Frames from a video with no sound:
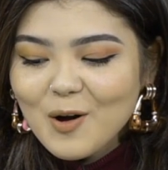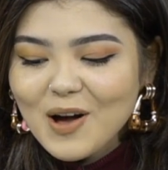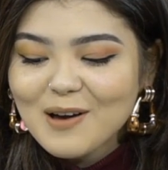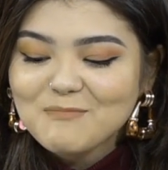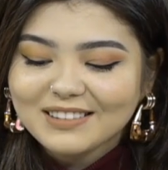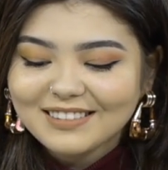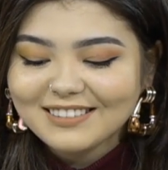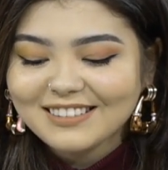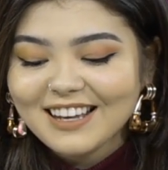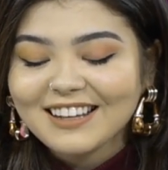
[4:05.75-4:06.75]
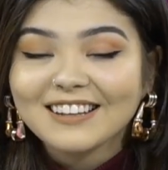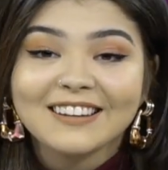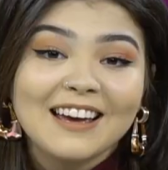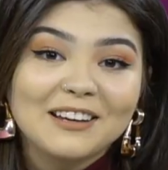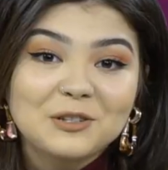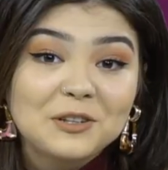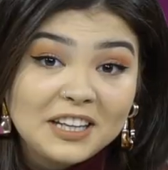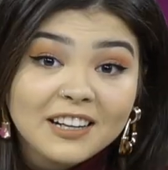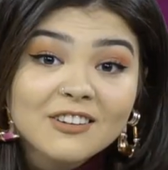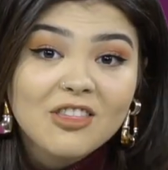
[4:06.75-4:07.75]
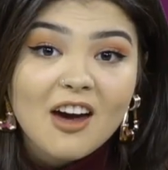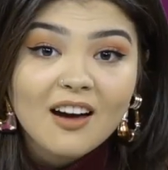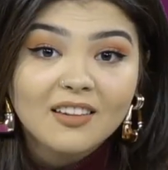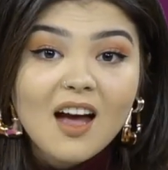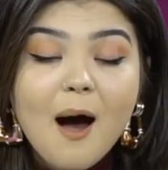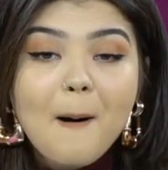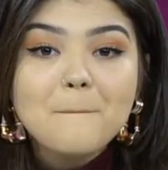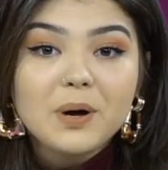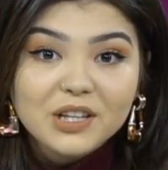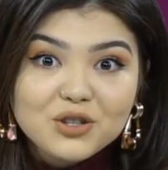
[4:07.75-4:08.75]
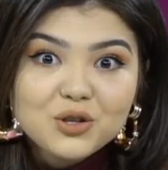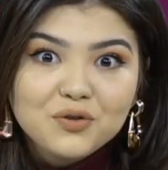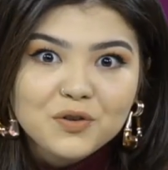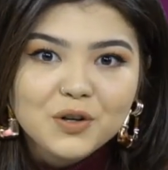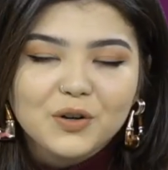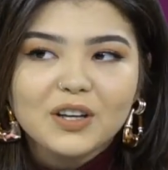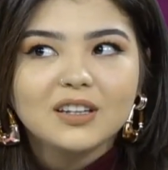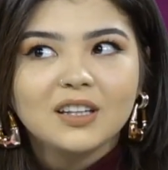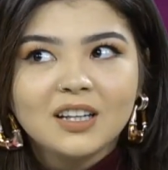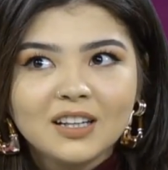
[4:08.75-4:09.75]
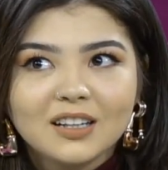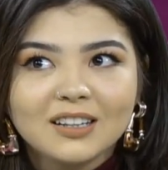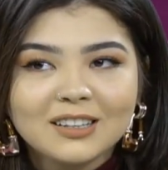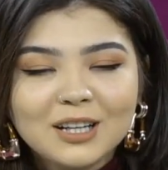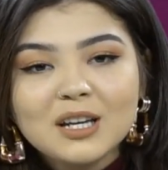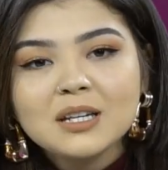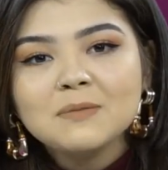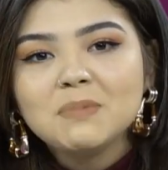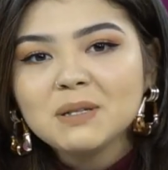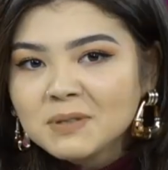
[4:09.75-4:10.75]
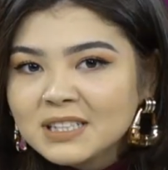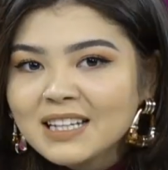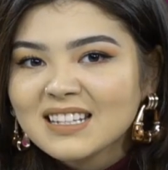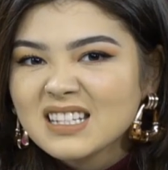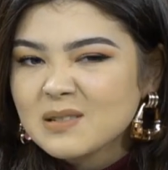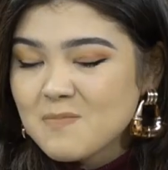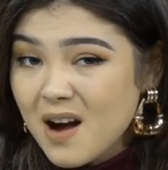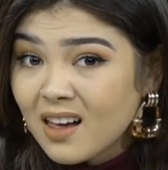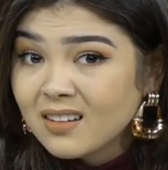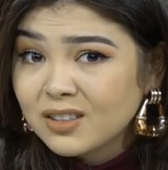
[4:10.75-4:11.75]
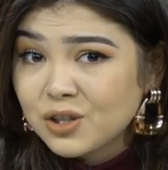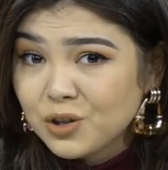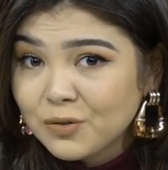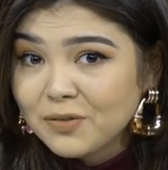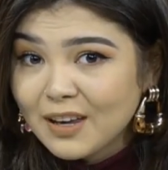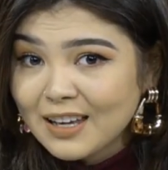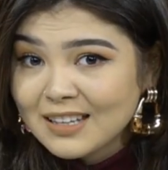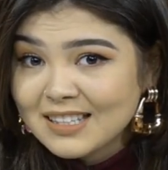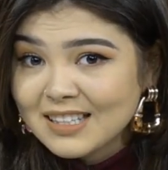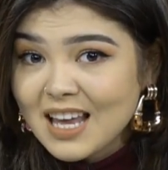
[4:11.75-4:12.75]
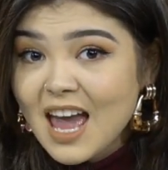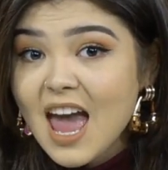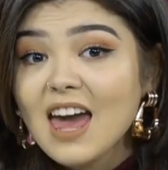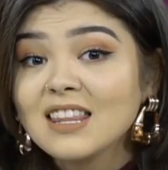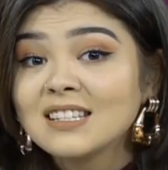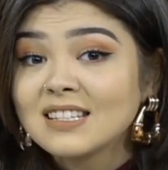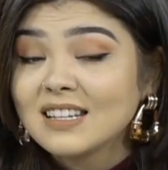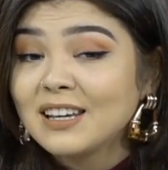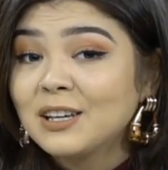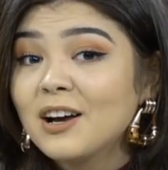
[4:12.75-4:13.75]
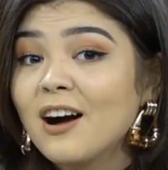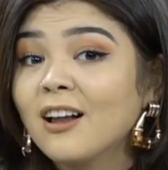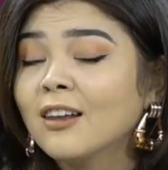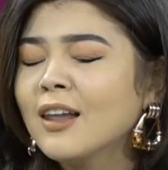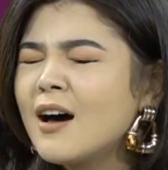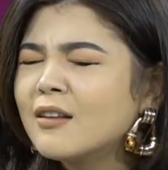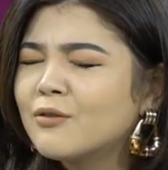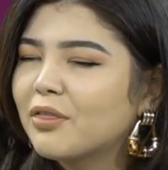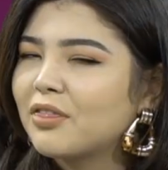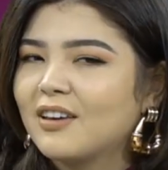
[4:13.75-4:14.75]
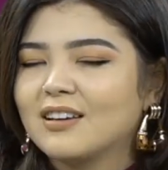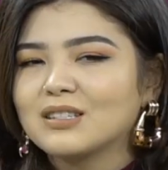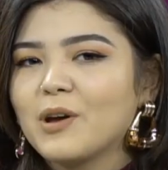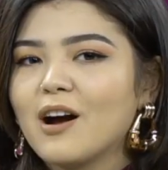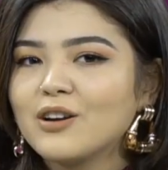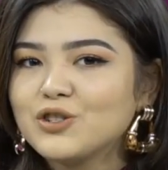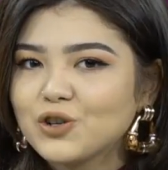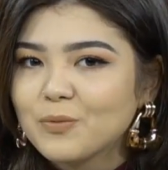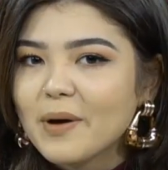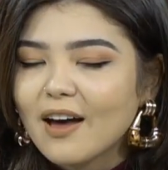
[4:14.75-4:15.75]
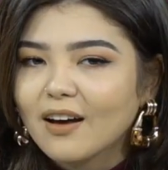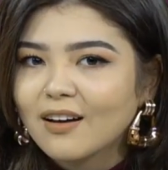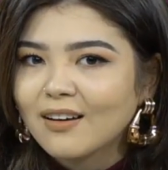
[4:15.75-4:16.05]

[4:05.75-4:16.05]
I mean, they're not gonna like to hear that, but it's true. In here, people can smile at your face and say a lot of things behind your back.